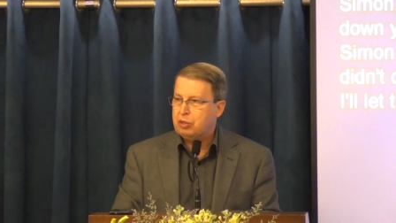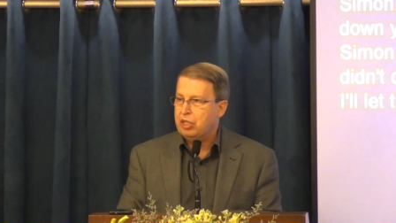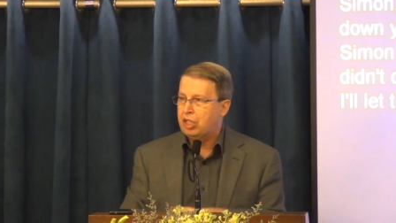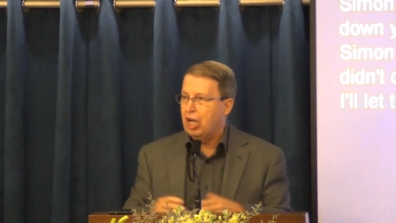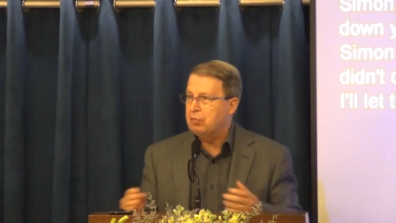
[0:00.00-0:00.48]
So
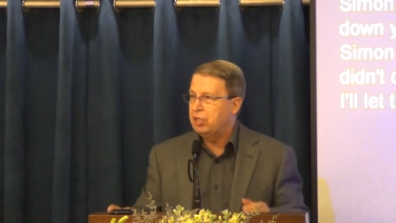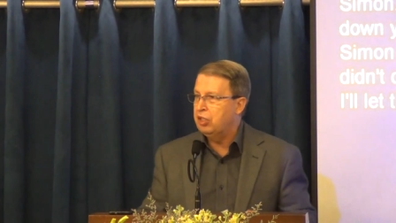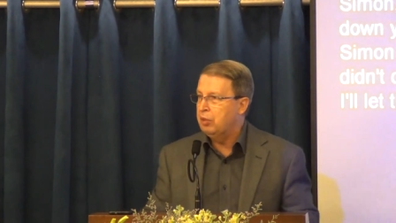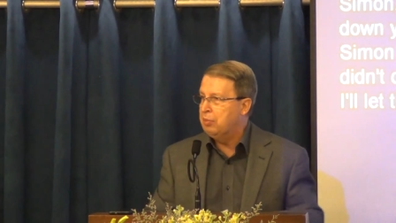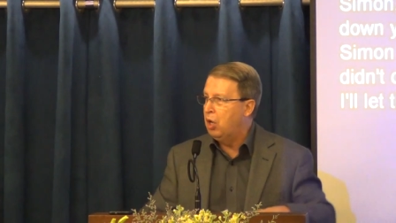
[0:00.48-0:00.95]
he comes
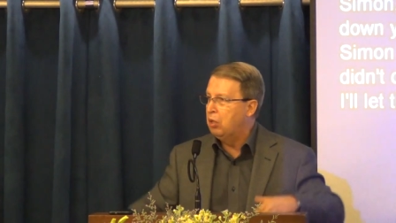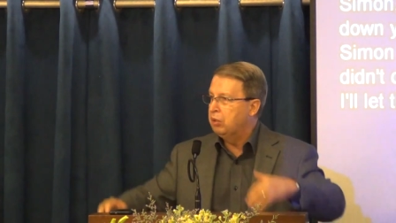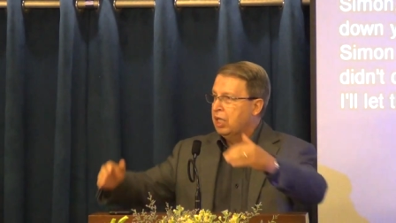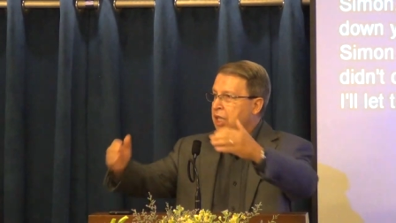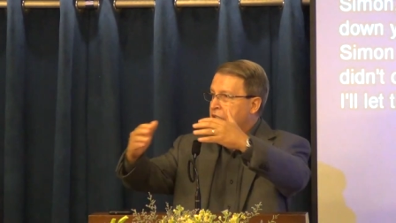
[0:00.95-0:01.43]
in the
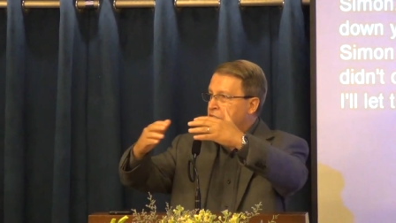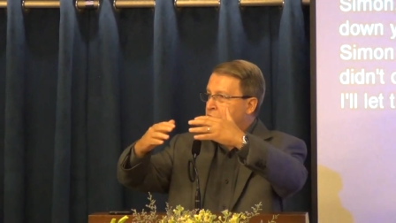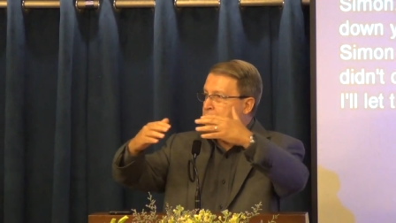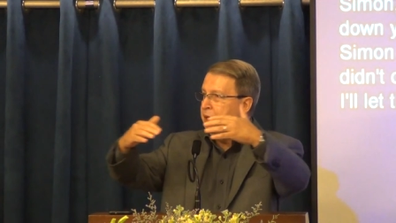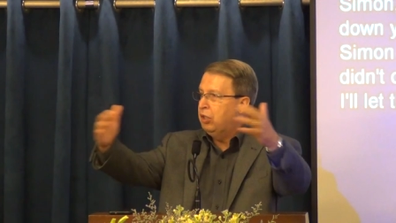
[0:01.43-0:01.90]
boat, he
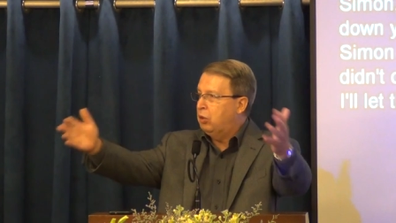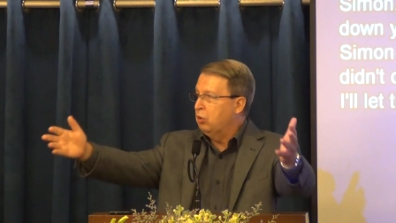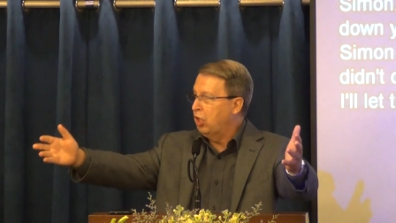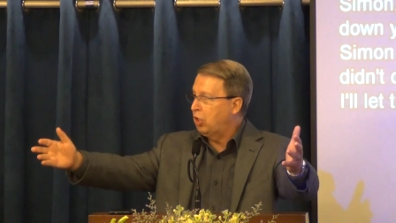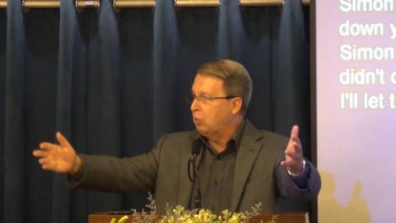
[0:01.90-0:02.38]
speaks
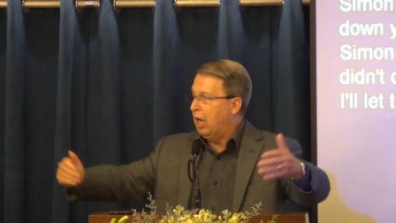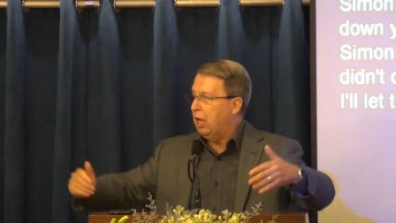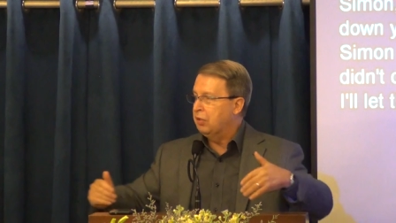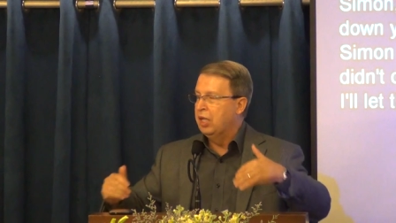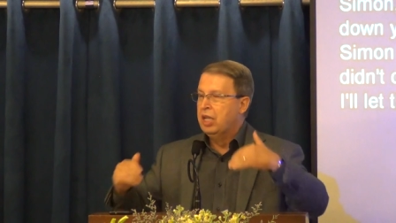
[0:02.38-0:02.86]
to the
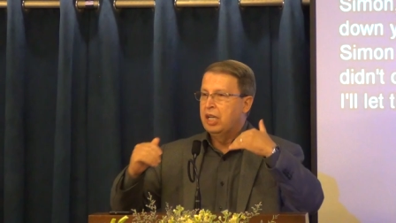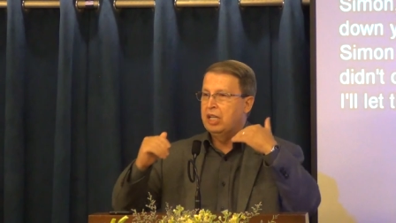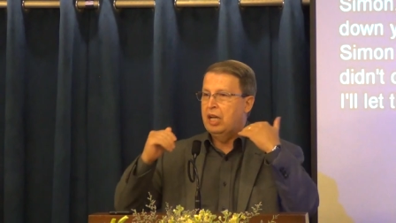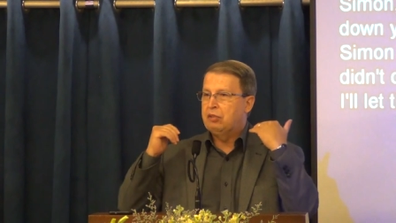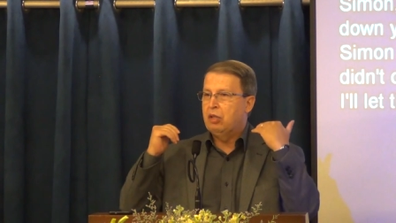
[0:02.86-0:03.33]
crowd,
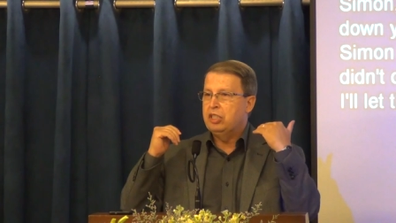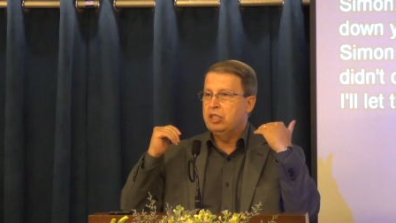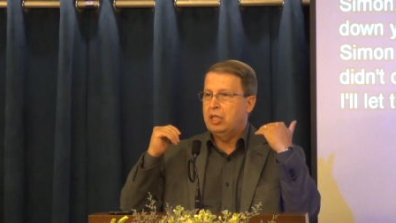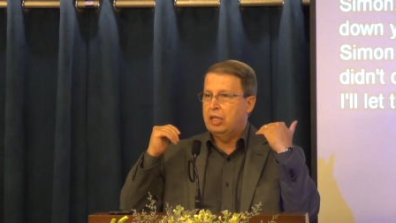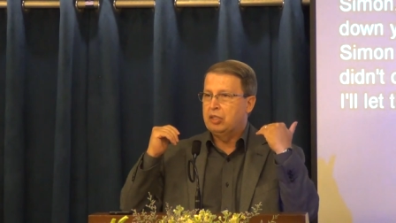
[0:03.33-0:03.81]
and after
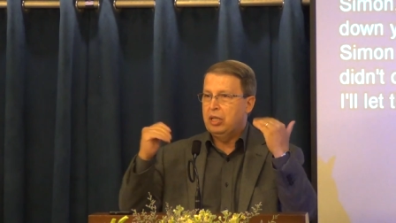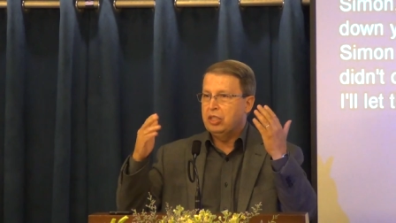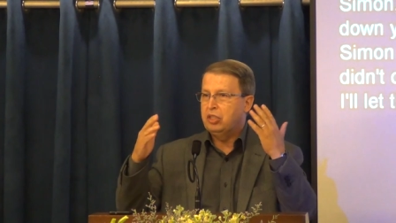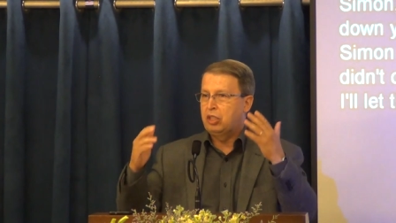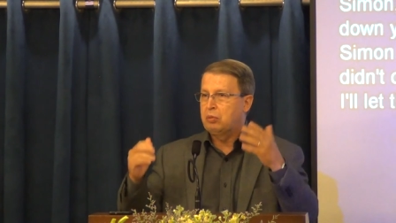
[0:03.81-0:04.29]
he
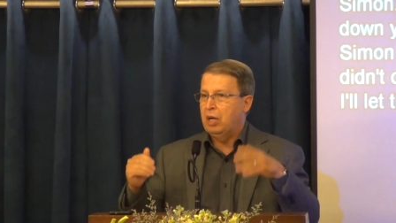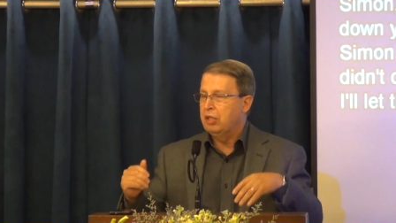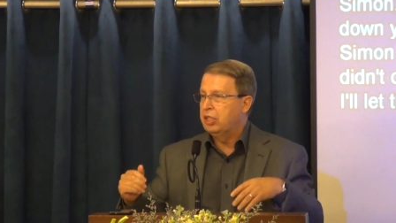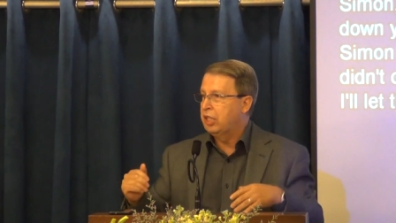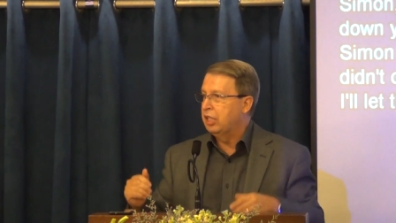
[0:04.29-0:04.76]
addressed the
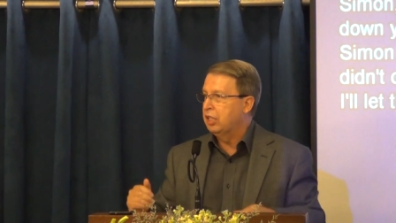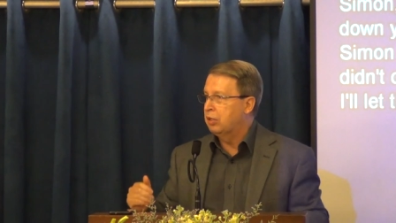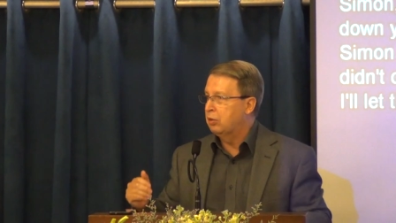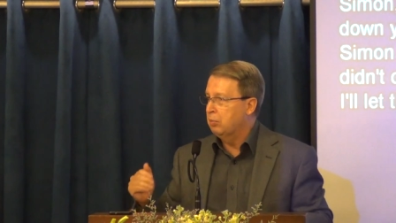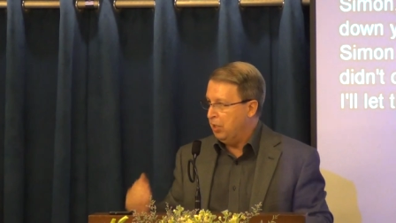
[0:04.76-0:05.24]
crowd, he tells
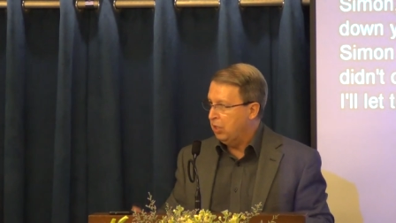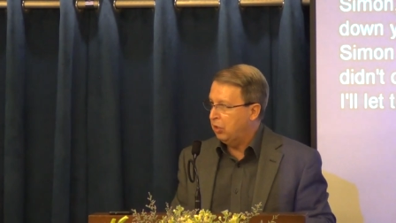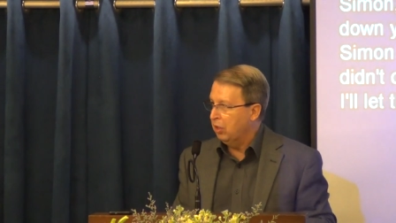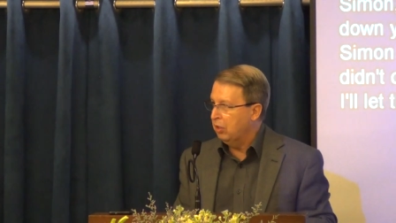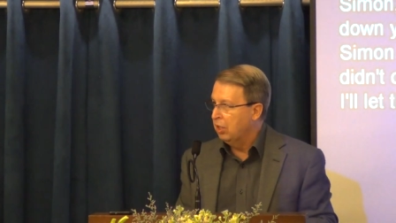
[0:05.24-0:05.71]

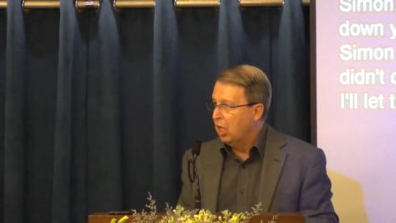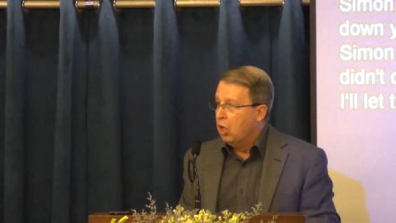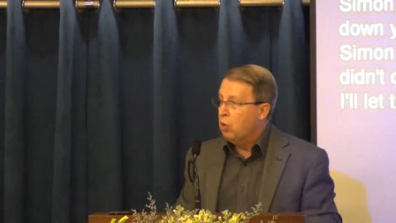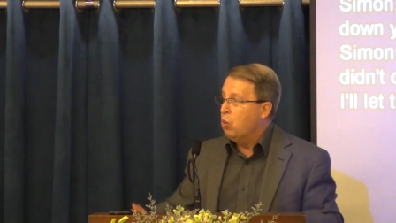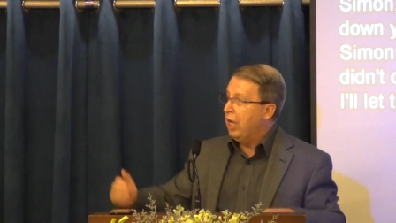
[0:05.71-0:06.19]
Peter,
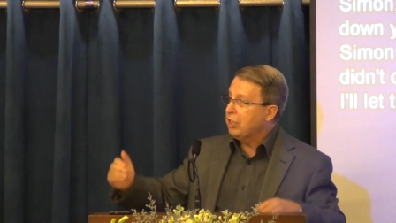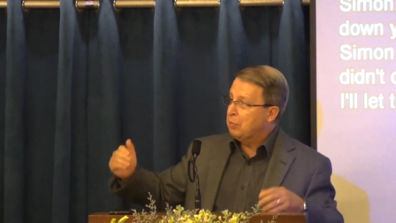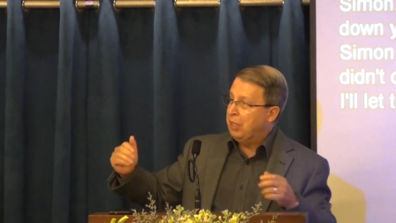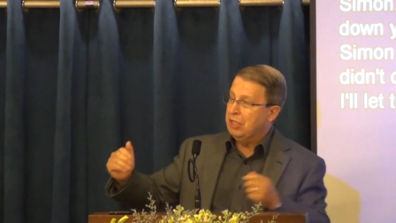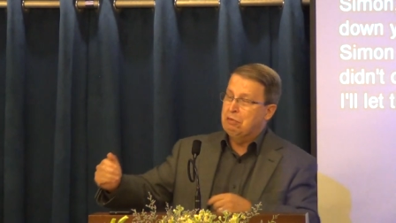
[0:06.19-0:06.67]
who
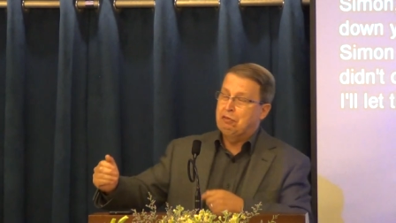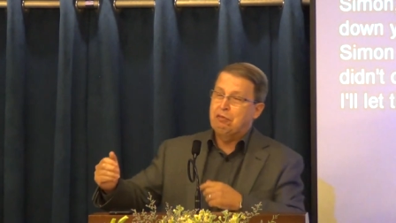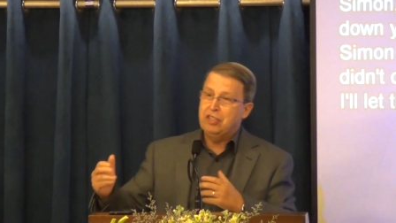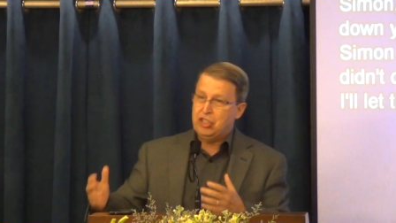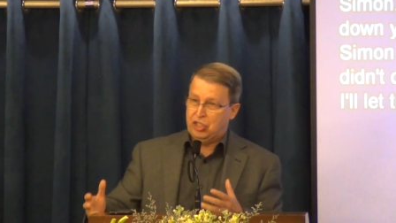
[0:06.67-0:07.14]
has been
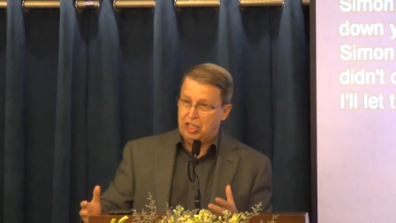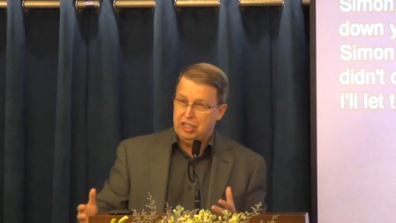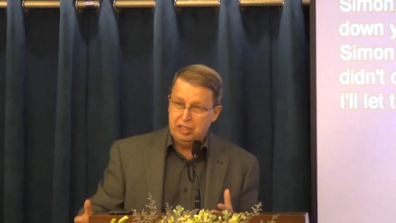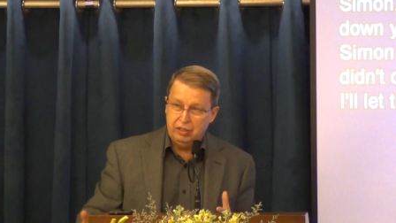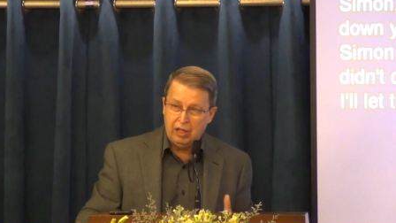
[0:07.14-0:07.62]

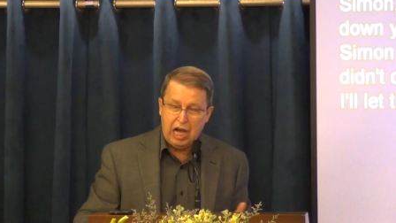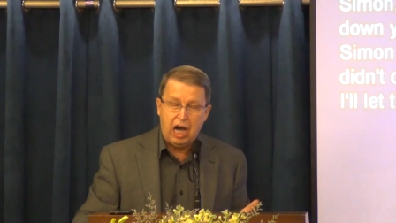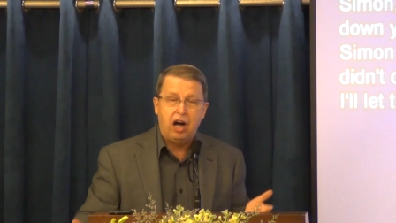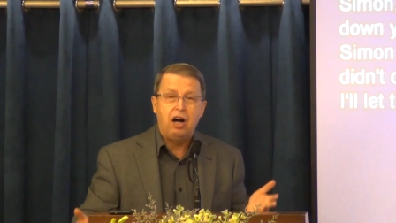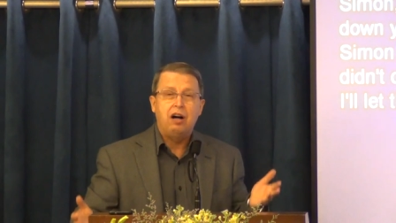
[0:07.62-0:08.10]
fishing
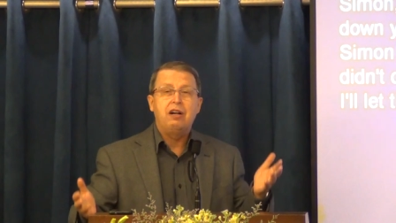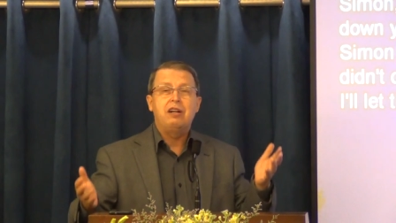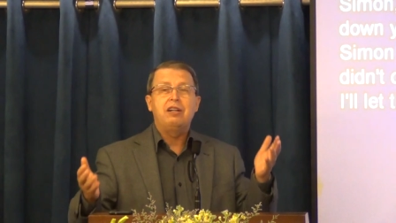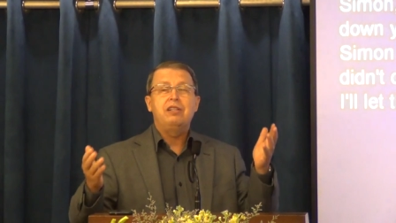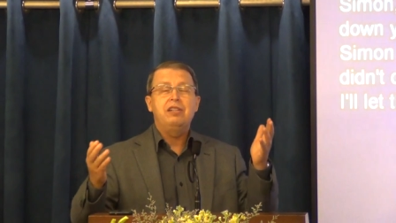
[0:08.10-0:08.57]

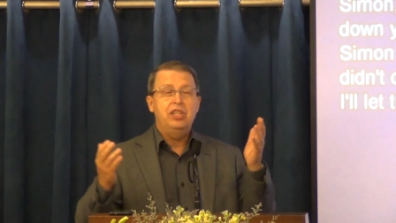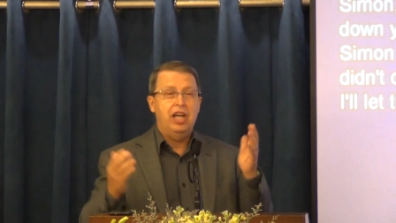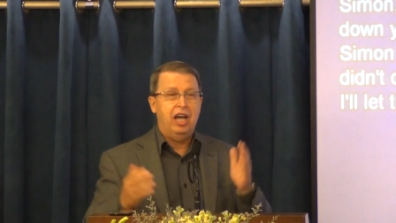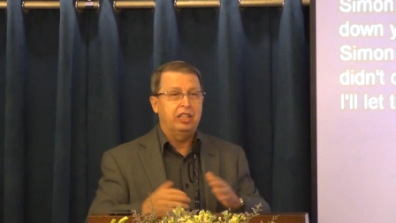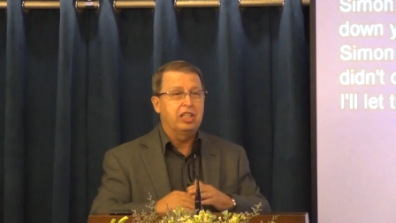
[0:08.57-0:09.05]
all night.